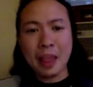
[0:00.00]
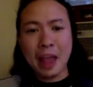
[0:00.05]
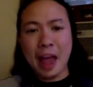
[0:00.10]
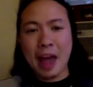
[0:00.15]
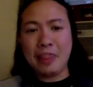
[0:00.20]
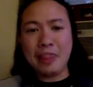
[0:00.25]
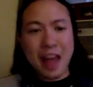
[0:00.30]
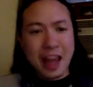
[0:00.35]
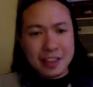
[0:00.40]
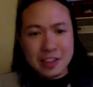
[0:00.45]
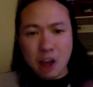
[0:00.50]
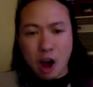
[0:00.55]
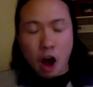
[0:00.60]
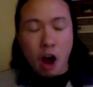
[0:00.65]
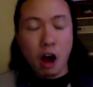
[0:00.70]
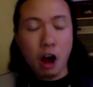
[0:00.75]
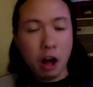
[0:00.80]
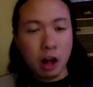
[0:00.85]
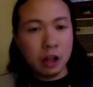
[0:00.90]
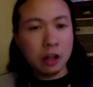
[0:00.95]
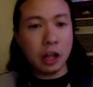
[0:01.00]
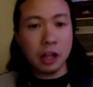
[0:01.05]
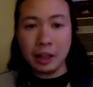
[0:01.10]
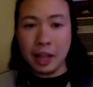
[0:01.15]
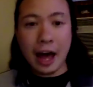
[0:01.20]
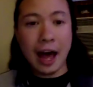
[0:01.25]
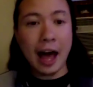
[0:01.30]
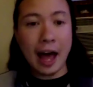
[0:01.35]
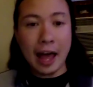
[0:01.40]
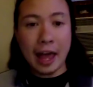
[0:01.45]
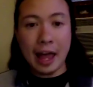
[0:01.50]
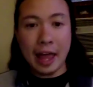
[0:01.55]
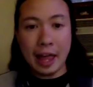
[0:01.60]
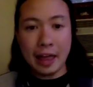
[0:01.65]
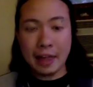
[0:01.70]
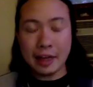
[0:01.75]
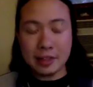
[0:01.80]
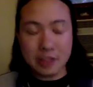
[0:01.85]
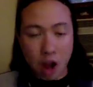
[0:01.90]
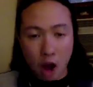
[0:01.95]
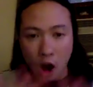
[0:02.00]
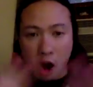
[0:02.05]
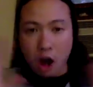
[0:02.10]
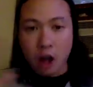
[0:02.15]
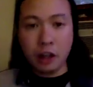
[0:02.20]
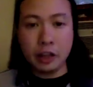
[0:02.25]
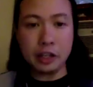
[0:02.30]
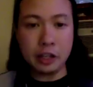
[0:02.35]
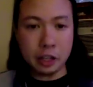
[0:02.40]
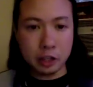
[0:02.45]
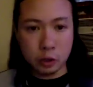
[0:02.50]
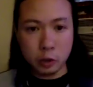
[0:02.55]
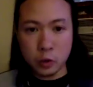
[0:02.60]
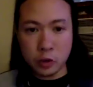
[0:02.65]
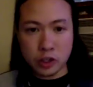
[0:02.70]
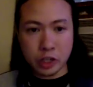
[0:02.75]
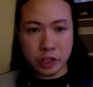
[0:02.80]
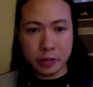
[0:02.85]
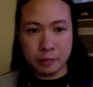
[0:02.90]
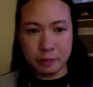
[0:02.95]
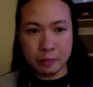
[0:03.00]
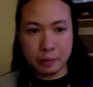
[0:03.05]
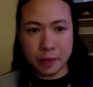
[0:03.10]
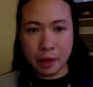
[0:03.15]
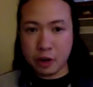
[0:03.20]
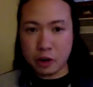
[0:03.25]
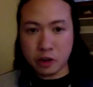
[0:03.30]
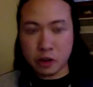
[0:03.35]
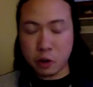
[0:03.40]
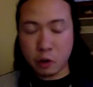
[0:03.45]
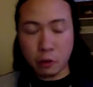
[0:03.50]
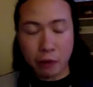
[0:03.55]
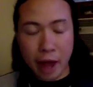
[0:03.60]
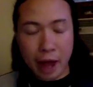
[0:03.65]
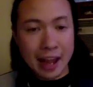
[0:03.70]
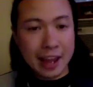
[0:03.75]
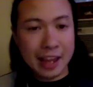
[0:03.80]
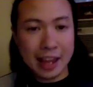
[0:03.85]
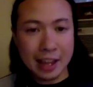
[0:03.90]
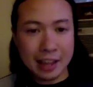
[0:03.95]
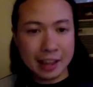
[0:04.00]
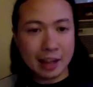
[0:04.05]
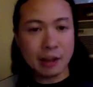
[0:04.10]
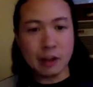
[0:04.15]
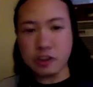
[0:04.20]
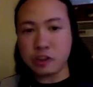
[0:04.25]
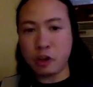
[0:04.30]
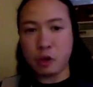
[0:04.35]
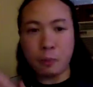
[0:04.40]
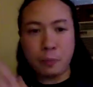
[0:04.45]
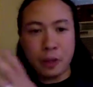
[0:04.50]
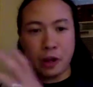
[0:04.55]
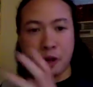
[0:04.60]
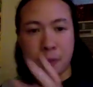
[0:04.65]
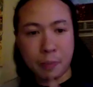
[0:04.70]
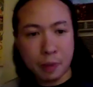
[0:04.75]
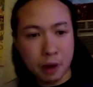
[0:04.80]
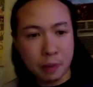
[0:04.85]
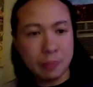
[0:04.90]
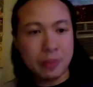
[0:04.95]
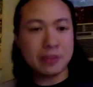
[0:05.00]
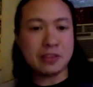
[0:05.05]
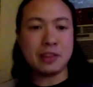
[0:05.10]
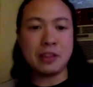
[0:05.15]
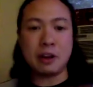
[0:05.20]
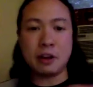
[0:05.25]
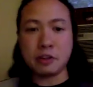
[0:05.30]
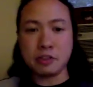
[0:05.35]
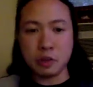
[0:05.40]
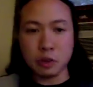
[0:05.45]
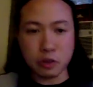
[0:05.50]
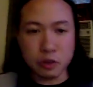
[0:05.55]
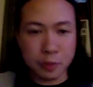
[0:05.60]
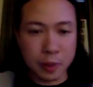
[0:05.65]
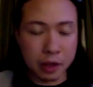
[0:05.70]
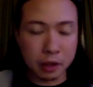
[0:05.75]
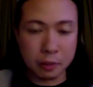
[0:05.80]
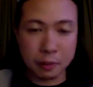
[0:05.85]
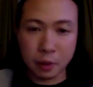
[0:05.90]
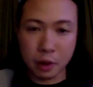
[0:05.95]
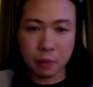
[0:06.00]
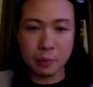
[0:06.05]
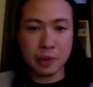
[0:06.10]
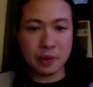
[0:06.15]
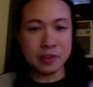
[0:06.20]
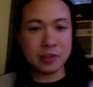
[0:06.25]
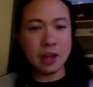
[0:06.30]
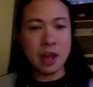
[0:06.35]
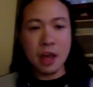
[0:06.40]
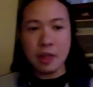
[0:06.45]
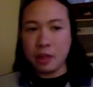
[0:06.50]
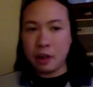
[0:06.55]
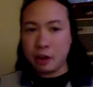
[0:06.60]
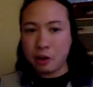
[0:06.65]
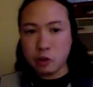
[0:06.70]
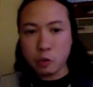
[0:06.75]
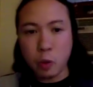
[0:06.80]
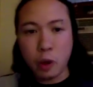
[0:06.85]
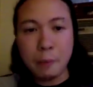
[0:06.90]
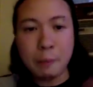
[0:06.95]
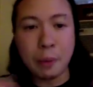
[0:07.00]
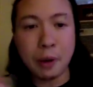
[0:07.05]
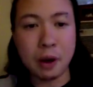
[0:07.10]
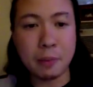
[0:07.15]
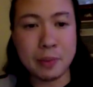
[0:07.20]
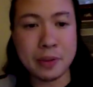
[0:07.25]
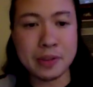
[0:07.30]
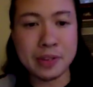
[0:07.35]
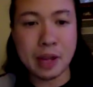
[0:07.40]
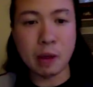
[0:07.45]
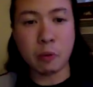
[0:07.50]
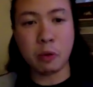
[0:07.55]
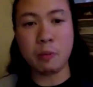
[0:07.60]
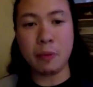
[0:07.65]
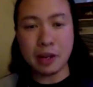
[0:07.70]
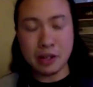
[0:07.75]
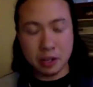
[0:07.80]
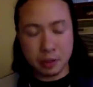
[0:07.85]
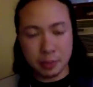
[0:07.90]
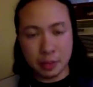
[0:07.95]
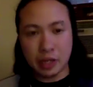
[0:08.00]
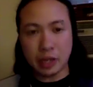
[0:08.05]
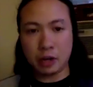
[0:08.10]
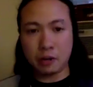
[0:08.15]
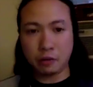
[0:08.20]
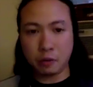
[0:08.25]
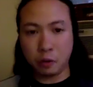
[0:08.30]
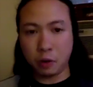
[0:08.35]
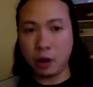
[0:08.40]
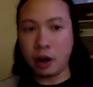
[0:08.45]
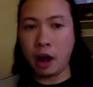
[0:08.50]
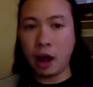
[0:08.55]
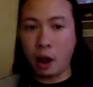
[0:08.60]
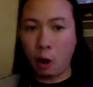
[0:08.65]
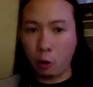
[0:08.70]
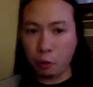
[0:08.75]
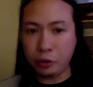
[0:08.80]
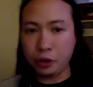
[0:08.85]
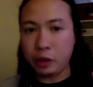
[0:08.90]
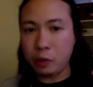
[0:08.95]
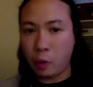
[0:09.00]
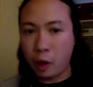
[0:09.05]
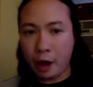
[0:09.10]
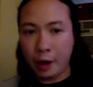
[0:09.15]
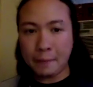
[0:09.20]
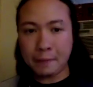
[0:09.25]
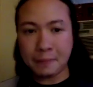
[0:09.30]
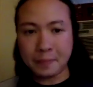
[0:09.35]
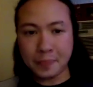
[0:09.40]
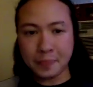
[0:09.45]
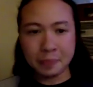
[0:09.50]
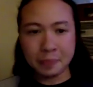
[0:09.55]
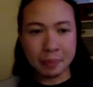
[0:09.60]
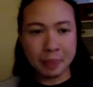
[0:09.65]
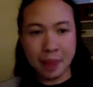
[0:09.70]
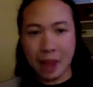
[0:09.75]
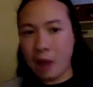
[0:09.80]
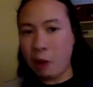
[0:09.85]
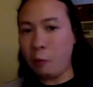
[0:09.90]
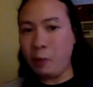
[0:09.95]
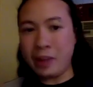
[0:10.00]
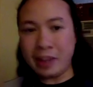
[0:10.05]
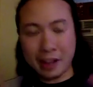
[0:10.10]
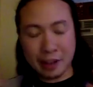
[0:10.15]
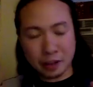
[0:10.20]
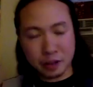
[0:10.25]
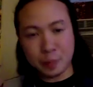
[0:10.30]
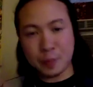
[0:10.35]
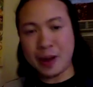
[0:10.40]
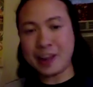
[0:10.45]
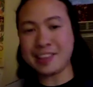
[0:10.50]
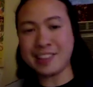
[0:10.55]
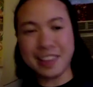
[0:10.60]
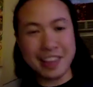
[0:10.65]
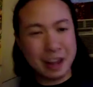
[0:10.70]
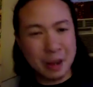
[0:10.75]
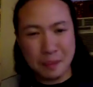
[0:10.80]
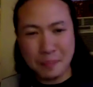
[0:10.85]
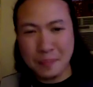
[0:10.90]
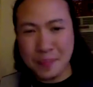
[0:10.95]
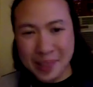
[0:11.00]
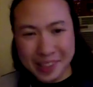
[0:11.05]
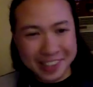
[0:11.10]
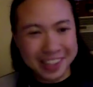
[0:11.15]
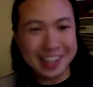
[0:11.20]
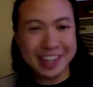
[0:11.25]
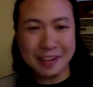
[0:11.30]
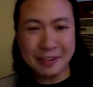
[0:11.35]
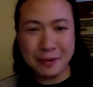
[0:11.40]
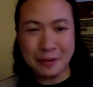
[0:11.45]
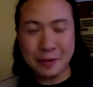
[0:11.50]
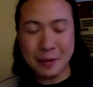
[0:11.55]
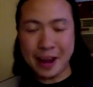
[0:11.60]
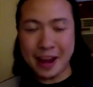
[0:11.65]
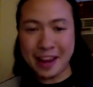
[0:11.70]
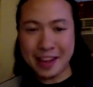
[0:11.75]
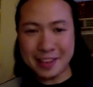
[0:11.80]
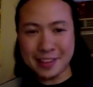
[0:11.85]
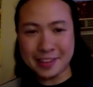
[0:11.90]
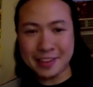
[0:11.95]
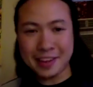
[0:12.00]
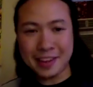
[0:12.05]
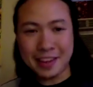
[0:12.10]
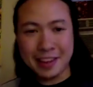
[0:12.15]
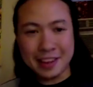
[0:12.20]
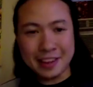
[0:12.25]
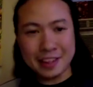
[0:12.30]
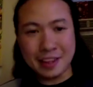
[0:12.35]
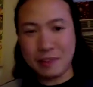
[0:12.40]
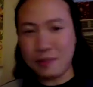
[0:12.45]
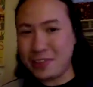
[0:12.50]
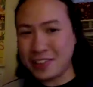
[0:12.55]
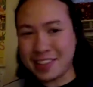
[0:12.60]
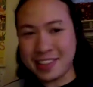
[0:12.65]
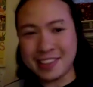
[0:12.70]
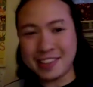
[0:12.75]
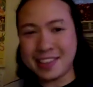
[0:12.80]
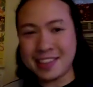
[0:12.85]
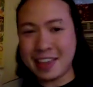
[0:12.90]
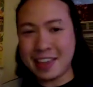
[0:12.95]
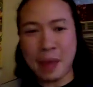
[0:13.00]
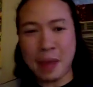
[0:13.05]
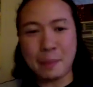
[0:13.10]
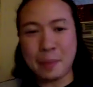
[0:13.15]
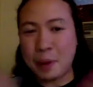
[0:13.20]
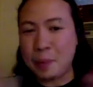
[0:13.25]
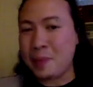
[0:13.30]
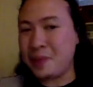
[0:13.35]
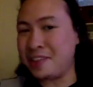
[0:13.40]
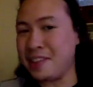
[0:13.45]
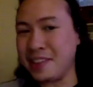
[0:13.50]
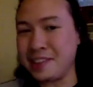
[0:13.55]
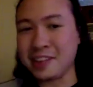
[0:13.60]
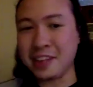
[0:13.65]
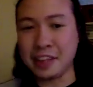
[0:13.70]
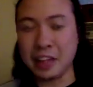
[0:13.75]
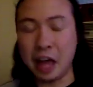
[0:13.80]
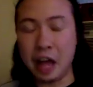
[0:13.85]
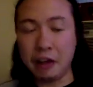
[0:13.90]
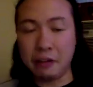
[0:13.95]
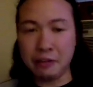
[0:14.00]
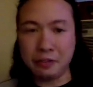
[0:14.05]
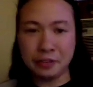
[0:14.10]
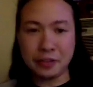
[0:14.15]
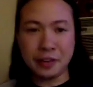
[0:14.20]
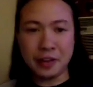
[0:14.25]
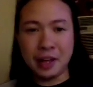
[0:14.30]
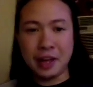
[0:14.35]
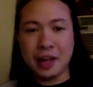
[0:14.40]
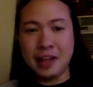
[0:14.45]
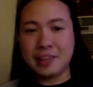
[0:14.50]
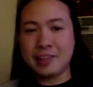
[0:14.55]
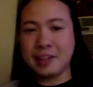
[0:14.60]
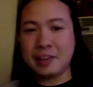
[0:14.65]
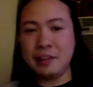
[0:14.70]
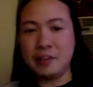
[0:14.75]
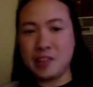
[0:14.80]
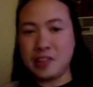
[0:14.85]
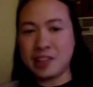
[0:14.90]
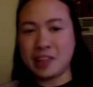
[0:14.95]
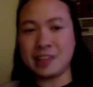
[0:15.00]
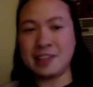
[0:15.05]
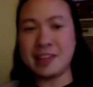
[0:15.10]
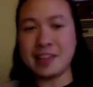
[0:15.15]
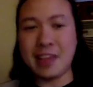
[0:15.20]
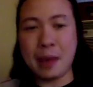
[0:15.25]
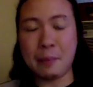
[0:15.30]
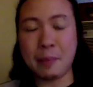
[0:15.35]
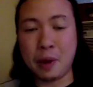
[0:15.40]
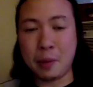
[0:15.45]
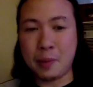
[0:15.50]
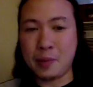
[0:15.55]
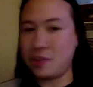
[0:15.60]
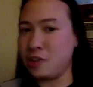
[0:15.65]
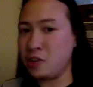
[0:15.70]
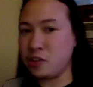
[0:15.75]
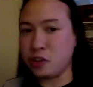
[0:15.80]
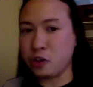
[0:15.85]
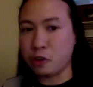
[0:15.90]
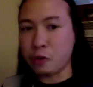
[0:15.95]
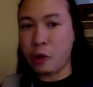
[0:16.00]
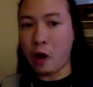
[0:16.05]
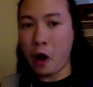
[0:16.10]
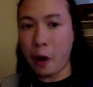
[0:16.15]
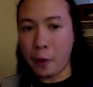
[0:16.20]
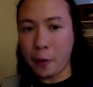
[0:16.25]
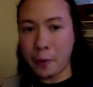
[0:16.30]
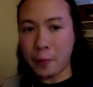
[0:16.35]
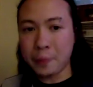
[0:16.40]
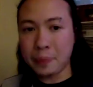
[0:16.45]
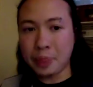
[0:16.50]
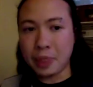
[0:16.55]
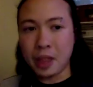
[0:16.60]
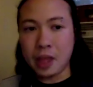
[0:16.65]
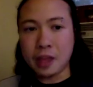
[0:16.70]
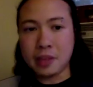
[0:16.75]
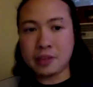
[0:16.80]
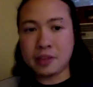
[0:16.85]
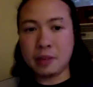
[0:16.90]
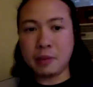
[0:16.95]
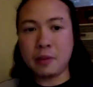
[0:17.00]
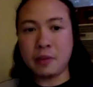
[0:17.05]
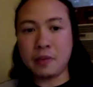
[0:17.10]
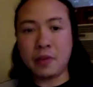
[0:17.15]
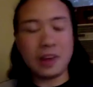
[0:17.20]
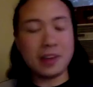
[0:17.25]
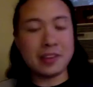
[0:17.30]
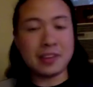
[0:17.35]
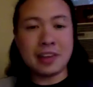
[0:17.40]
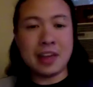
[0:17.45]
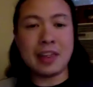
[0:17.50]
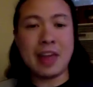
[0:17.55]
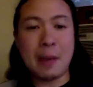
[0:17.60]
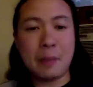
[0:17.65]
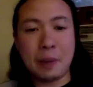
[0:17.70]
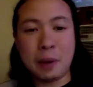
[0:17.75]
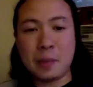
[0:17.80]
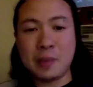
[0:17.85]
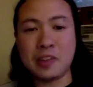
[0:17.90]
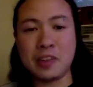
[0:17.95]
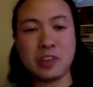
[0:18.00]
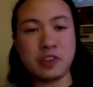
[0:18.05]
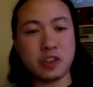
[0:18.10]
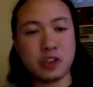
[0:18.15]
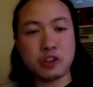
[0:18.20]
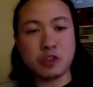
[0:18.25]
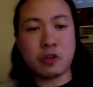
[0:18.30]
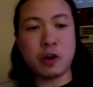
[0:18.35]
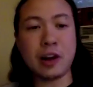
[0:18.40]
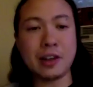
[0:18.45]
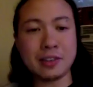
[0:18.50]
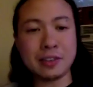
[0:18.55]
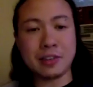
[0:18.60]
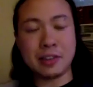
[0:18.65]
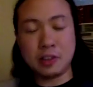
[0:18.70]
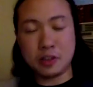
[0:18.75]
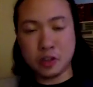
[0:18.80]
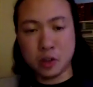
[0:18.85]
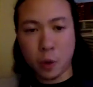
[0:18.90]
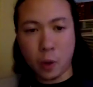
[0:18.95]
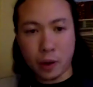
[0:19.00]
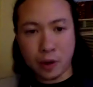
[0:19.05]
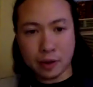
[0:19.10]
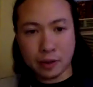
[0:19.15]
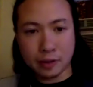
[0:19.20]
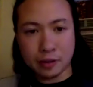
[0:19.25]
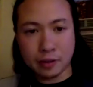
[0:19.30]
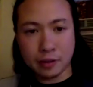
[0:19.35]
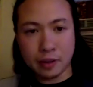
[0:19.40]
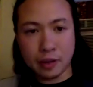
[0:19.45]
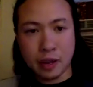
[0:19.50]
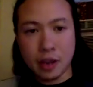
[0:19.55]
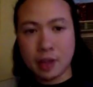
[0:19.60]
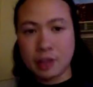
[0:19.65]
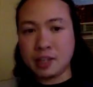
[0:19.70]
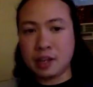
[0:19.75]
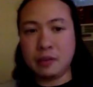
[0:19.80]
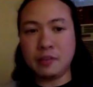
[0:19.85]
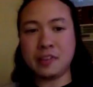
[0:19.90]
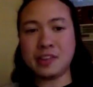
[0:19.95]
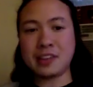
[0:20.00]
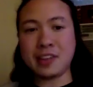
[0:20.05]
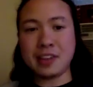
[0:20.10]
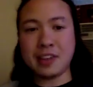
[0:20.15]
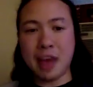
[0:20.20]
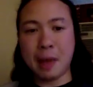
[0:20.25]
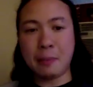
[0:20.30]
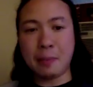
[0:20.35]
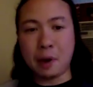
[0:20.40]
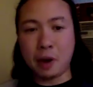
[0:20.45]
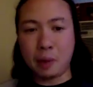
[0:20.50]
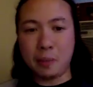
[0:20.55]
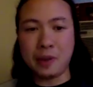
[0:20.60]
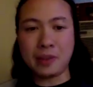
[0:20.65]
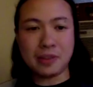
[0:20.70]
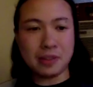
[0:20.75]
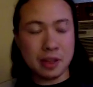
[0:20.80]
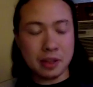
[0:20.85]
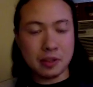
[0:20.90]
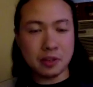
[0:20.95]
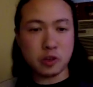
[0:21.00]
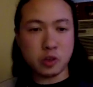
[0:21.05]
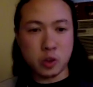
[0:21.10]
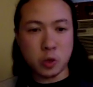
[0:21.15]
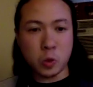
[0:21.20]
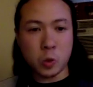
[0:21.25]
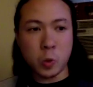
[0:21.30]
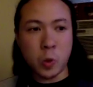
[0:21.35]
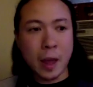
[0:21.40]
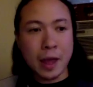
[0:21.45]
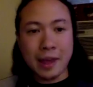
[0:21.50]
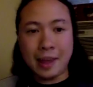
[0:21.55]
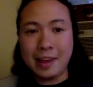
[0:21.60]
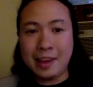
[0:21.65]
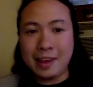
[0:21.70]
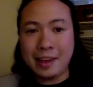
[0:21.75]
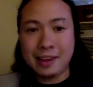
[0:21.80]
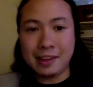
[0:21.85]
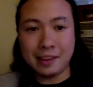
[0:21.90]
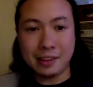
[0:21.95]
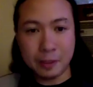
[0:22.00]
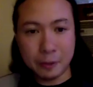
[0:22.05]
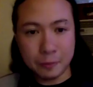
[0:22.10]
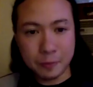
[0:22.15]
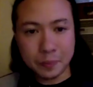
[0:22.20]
And that's all a lie. That's all an illusion. There's no ranking. There is no bigger purpose, and there is no smaller purpose. There is one purpose that we're meant to be here for, only one. And we can express it in a million different ways. Some of us can say that purpose is to love. Some of us can say that purpose is to grow. Some of us say that purpose is to trust in source. Some of us say that purpose is to heal.